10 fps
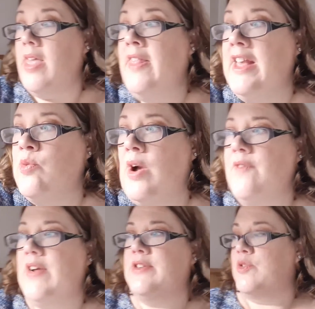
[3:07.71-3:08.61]
That's what I
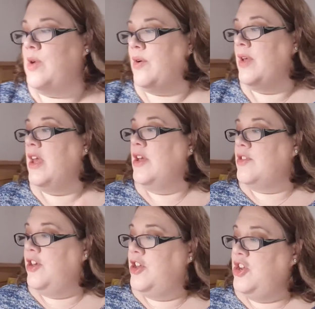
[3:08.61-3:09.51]
found as well.
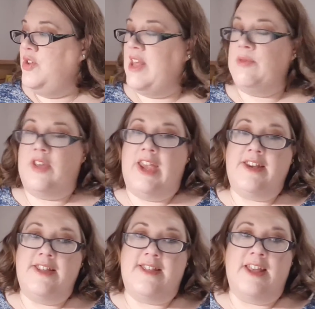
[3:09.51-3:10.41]
So you can use that with the heat
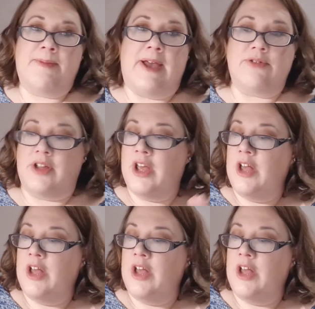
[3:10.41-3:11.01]
and stick powder.